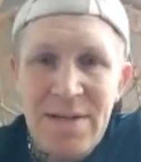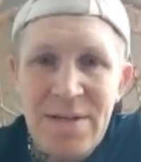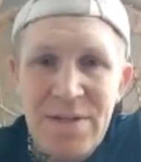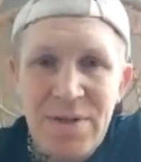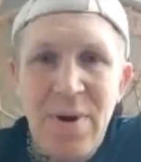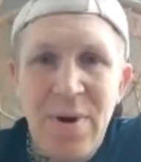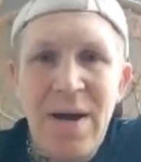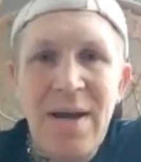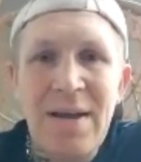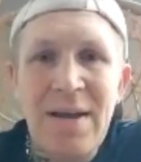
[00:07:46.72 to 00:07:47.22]

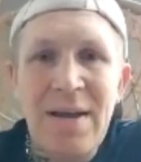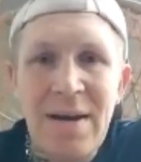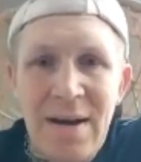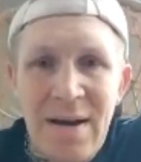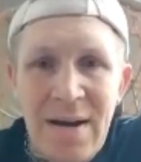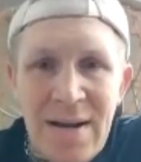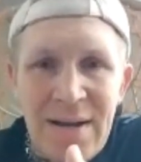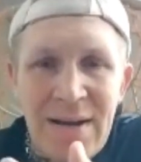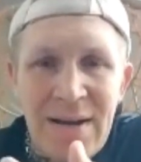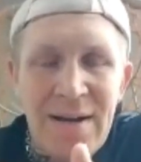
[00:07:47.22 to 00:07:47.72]
So I,
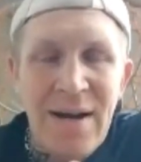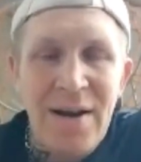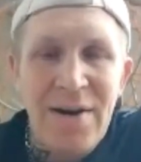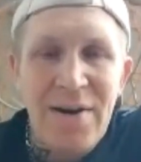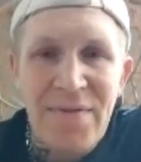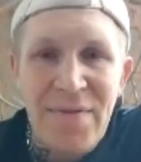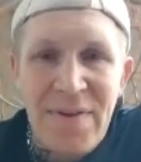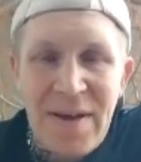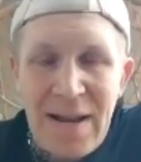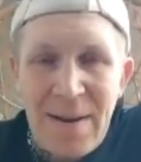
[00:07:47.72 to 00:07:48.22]
I
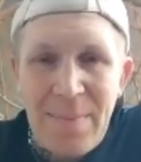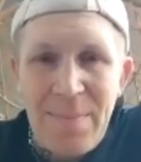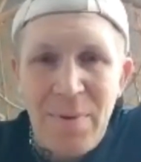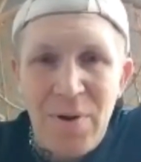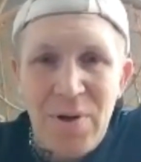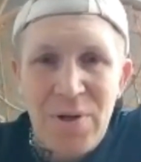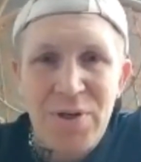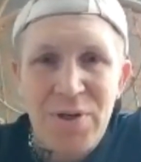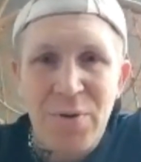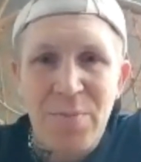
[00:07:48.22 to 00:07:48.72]
kind of help
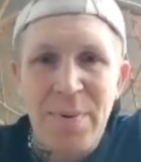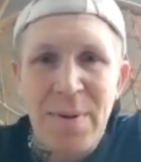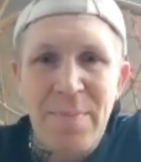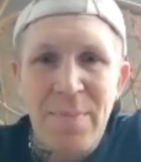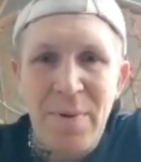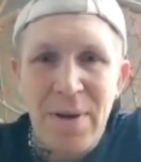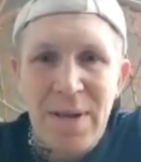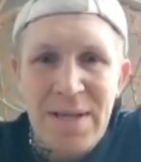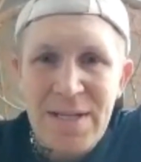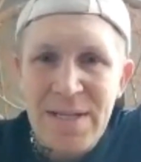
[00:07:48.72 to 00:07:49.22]
also
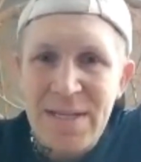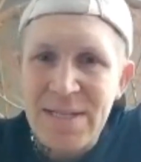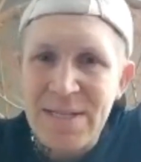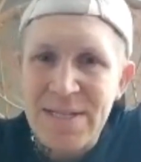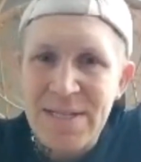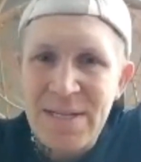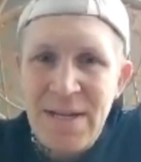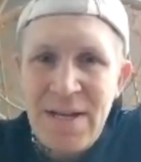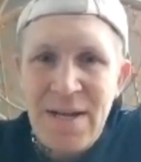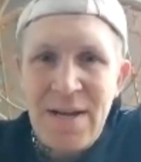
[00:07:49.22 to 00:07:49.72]
people. It,
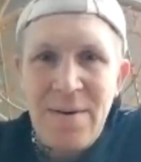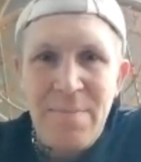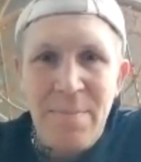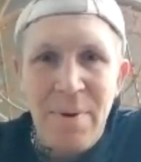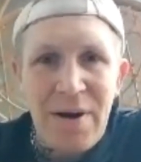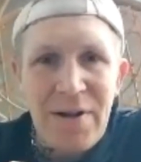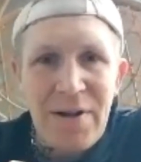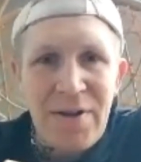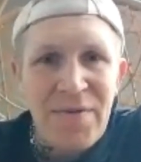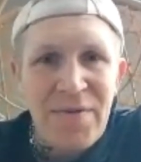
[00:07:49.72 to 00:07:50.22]
it's
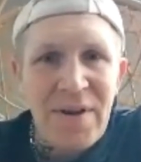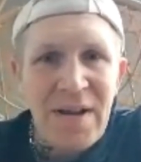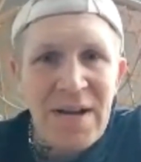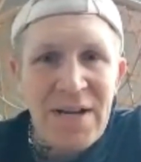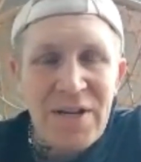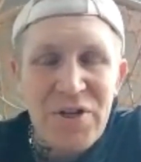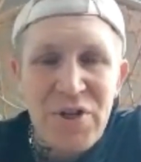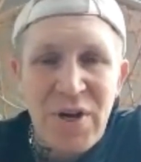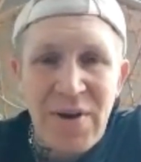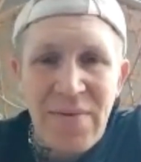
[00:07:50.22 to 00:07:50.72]
part of
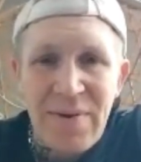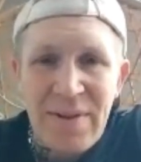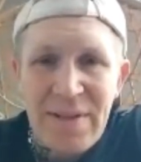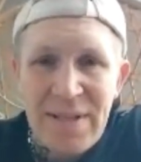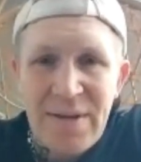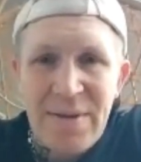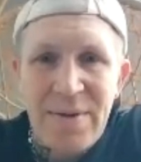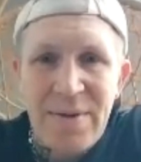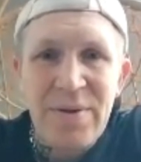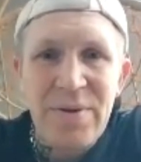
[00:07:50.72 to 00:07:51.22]
like
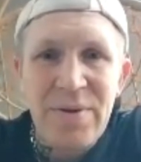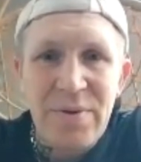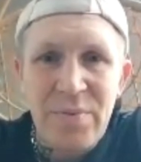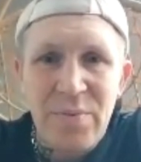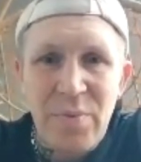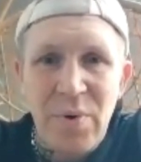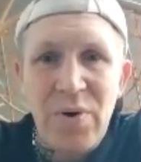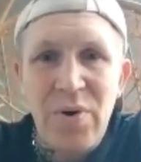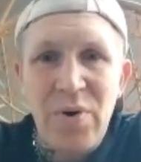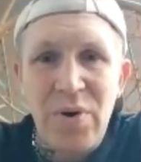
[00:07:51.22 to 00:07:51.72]
charity
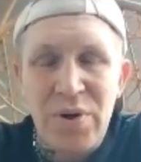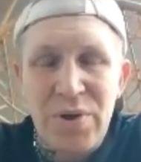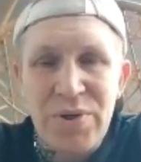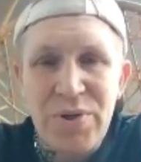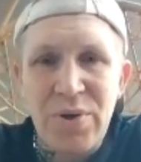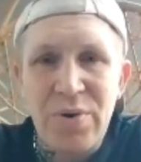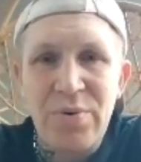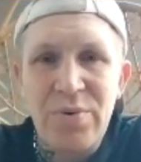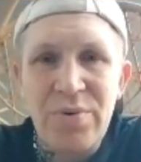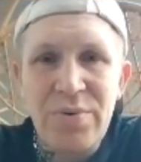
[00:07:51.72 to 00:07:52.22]
work
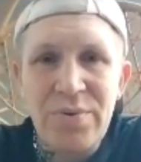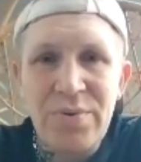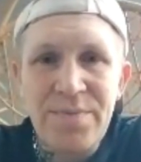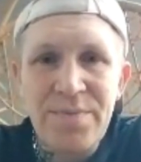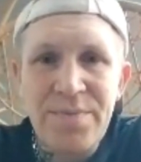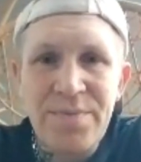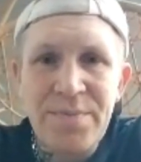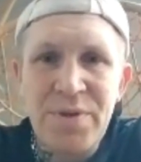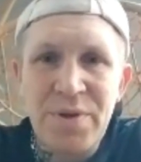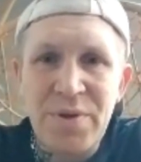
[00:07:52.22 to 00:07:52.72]
also.
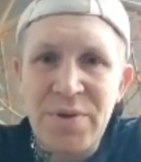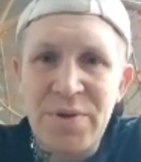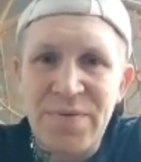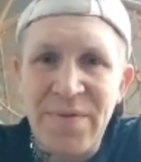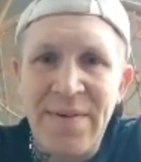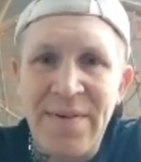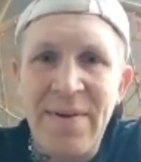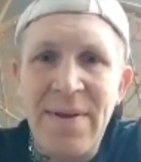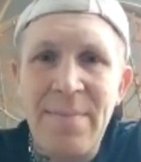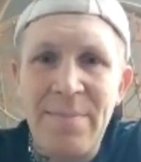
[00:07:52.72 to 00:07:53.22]
So it's
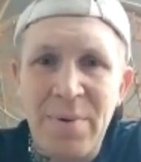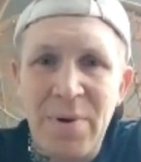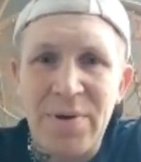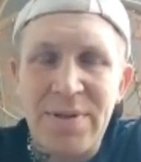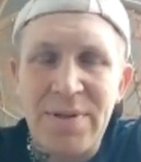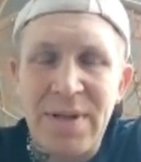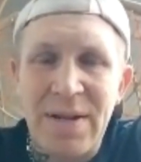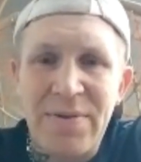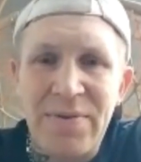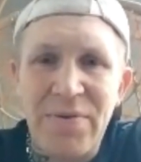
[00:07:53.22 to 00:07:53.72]
very
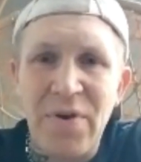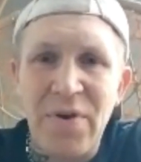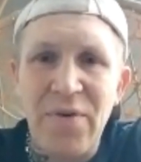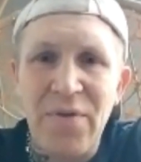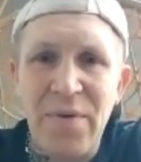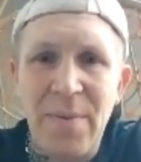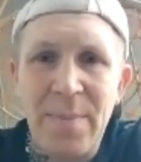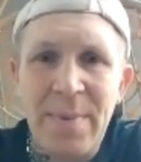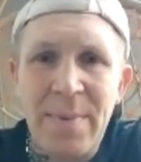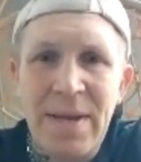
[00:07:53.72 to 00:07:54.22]
important
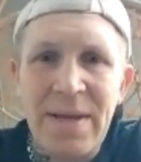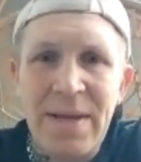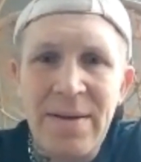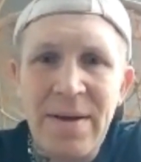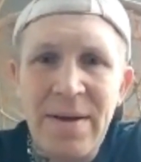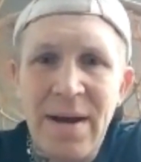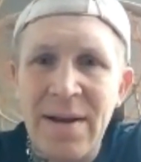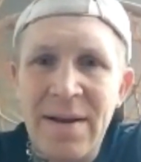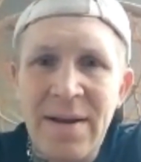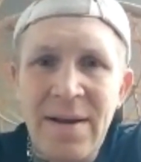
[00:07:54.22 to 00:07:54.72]
role for me.
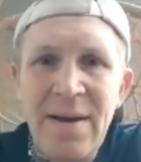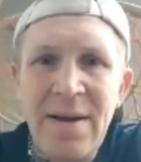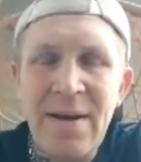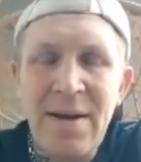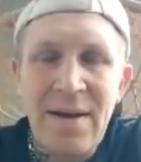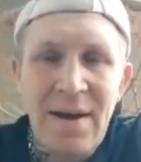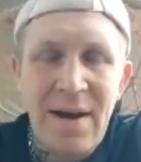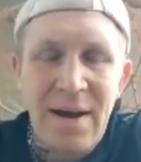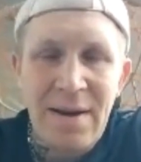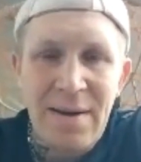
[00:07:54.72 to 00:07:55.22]
And,
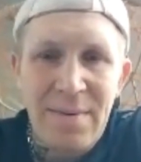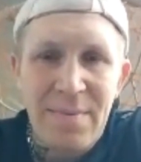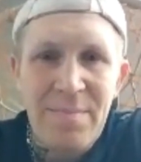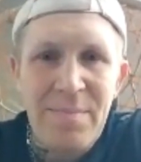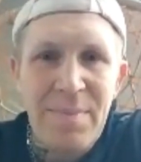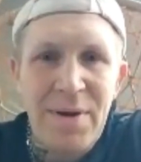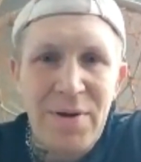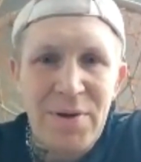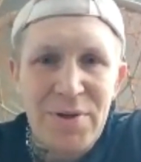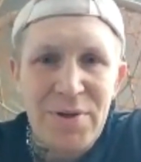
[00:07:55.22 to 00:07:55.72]
and
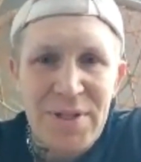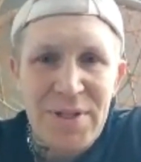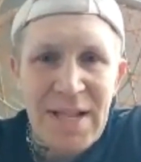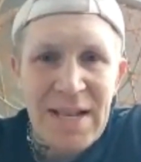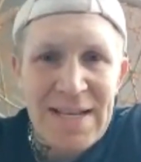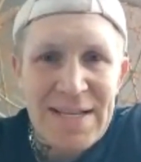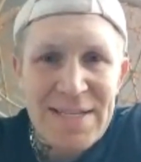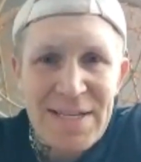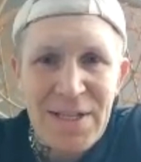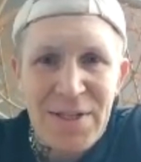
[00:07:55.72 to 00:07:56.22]
because they
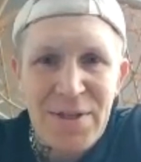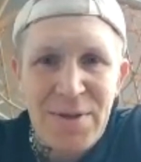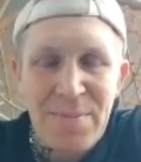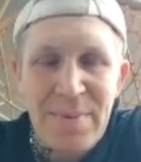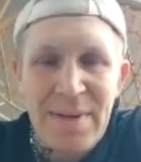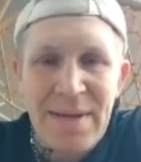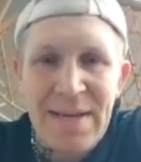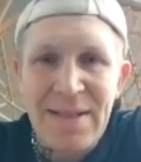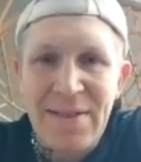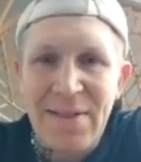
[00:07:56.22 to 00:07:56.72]
listen to
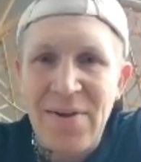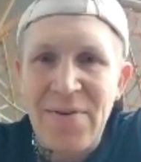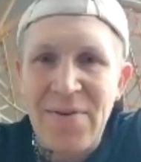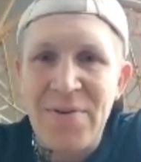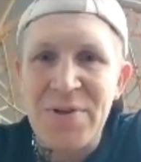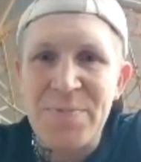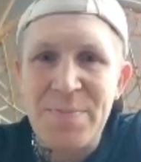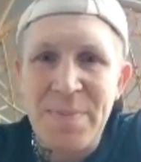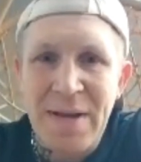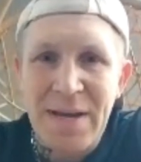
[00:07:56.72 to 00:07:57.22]
me, they
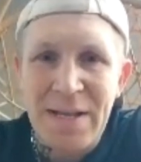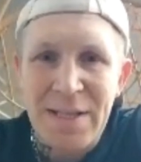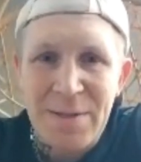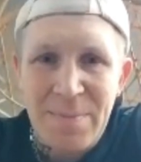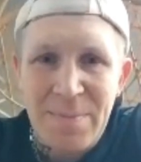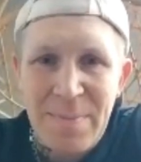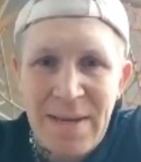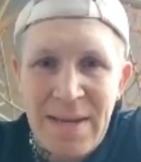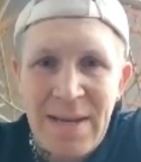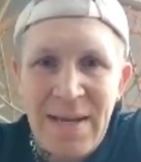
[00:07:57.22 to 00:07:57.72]
respect
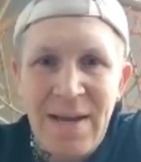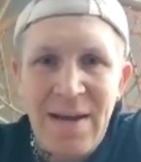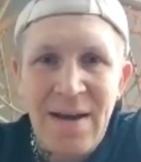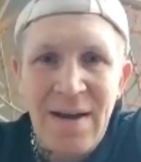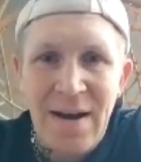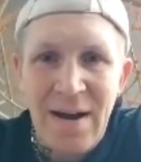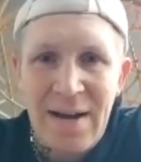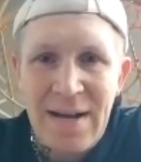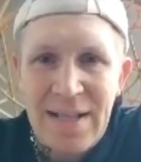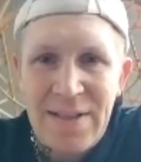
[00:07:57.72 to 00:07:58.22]
me,
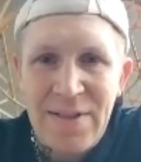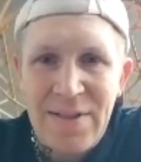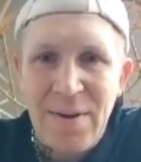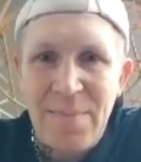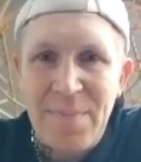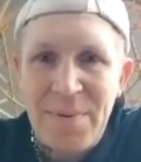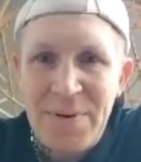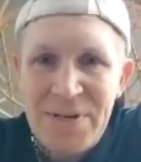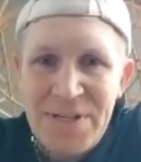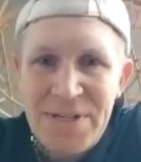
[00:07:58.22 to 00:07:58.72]
I get the
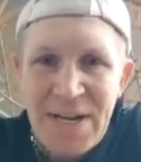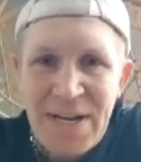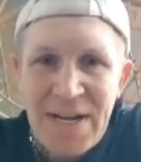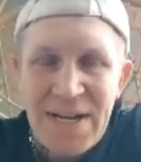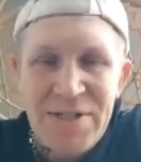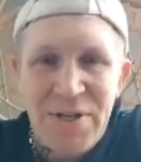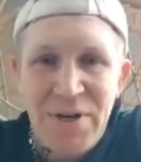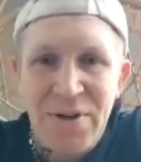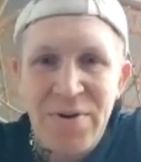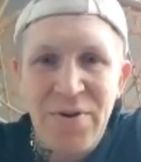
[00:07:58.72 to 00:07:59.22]

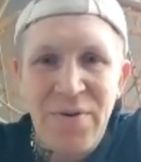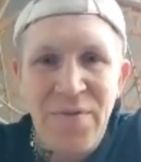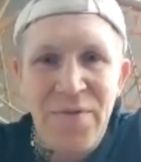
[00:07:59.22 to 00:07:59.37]
appreciation.